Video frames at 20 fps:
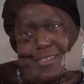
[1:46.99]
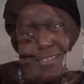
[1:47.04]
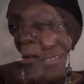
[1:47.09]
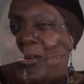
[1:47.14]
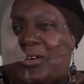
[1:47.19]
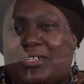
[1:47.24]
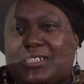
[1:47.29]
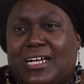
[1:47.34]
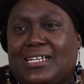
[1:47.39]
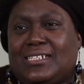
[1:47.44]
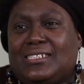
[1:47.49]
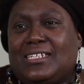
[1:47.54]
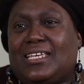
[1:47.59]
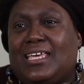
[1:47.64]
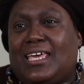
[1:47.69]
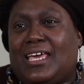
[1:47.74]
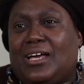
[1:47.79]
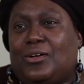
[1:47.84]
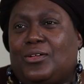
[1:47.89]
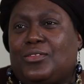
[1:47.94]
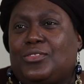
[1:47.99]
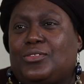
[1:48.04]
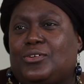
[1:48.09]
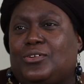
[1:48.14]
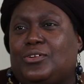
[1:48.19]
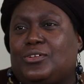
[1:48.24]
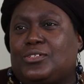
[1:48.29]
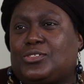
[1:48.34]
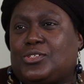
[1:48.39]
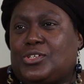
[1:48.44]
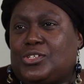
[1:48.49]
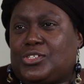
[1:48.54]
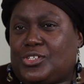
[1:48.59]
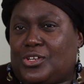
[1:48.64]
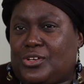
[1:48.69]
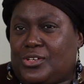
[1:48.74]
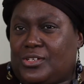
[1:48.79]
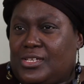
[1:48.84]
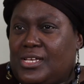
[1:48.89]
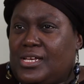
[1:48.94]
Conducting health or
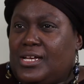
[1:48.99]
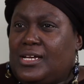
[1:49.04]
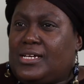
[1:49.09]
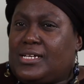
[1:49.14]
social